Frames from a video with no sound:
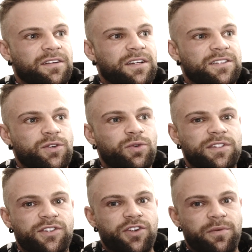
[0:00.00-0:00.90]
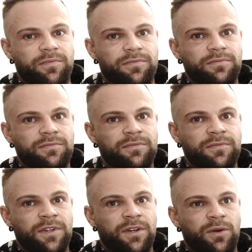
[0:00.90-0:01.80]
a school's gym
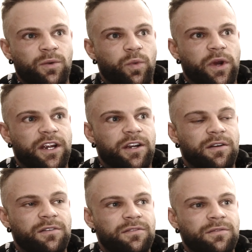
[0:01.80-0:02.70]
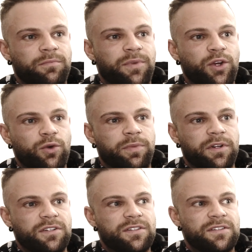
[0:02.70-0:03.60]
where
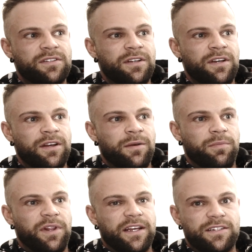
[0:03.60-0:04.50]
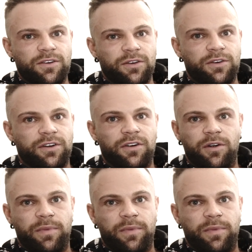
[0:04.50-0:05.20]
pupils play soccer or